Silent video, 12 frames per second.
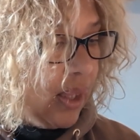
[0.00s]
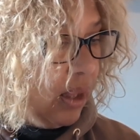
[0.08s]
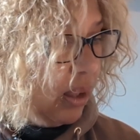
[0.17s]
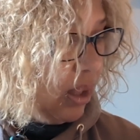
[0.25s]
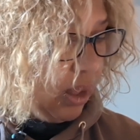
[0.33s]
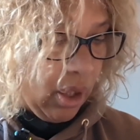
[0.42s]

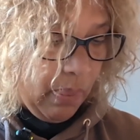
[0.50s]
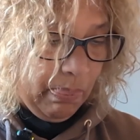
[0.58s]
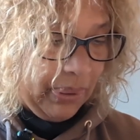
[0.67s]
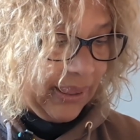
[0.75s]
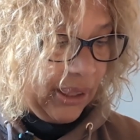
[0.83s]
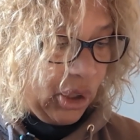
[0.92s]
a
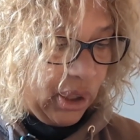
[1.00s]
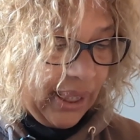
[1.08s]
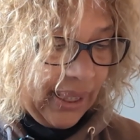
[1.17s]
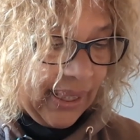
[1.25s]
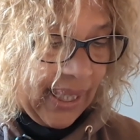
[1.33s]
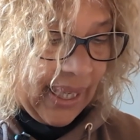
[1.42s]
competition
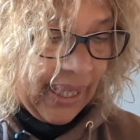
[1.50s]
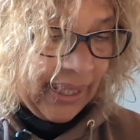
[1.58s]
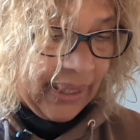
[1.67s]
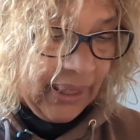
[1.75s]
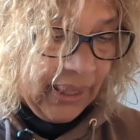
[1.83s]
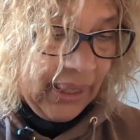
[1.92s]
in
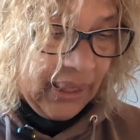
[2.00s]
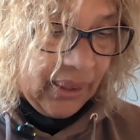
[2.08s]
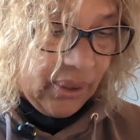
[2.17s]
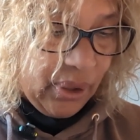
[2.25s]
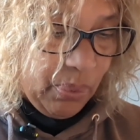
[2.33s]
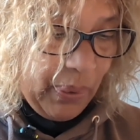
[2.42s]
there
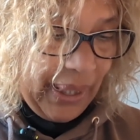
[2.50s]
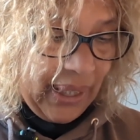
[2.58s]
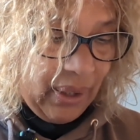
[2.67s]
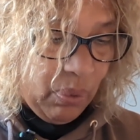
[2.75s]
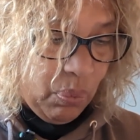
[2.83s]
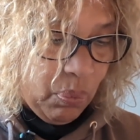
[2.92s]
to
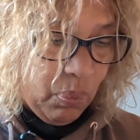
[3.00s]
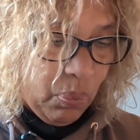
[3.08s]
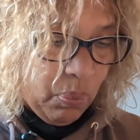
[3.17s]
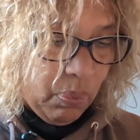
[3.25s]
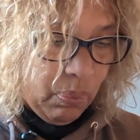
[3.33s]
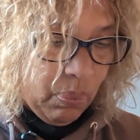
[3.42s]
win
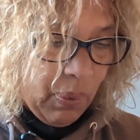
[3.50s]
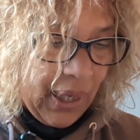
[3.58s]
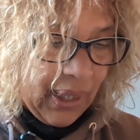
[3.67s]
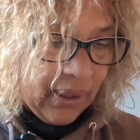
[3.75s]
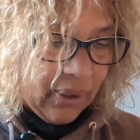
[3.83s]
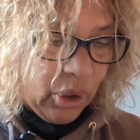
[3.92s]

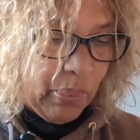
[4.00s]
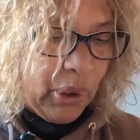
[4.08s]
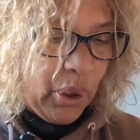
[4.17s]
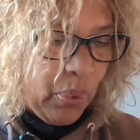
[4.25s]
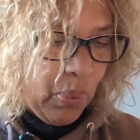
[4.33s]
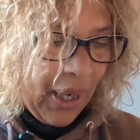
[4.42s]

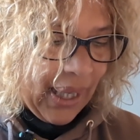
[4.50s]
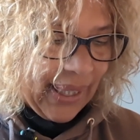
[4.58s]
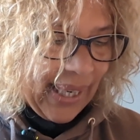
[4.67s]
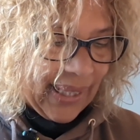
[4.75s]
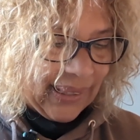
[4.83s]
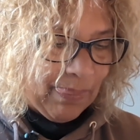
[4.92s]

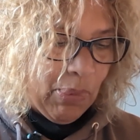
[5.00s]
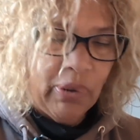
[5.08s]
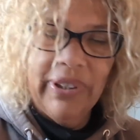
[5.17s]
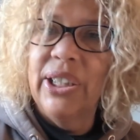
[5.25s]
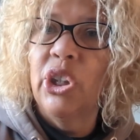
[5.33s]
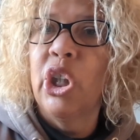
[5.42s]
WYS
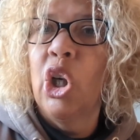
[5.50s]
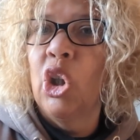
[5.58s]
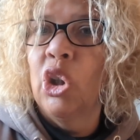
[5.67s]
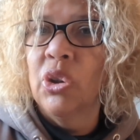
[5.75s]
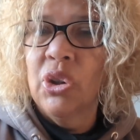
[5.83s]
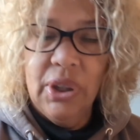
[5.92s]
Morris
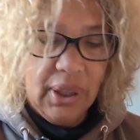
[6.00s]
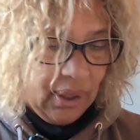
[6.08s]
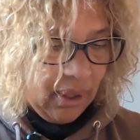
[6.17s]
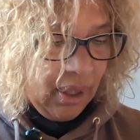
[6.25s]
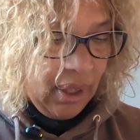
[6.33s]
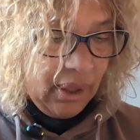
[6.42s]
yarns.